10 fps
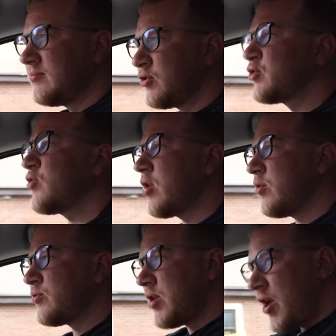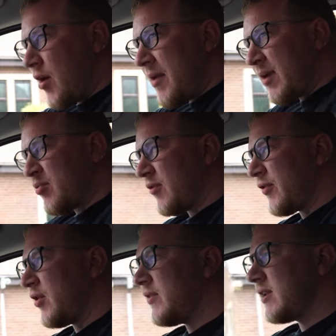struggle to not make
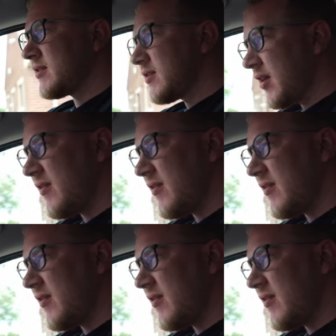profit on this.